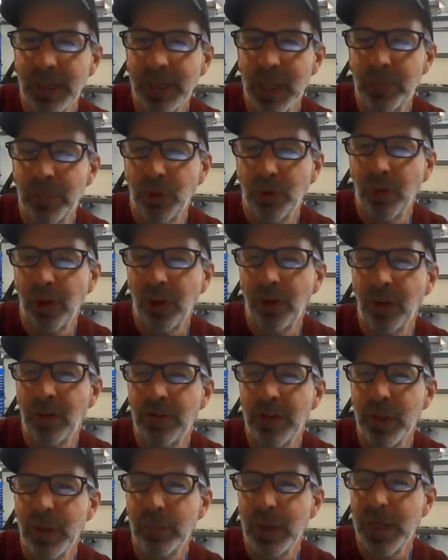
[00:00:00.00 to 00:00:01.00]
Dean Petrello,
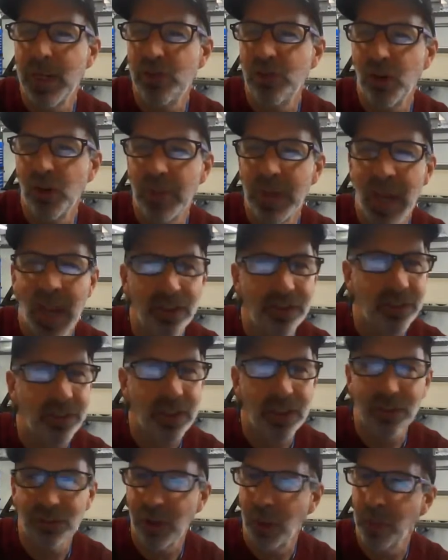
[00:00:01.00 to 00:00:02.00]
our VP, should be out
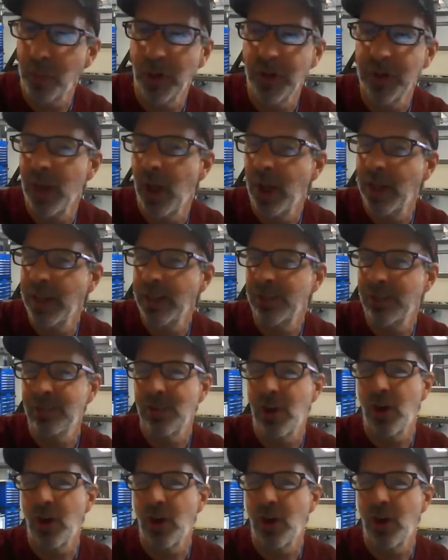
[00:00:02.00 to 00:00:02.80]
there somewhere in the audience.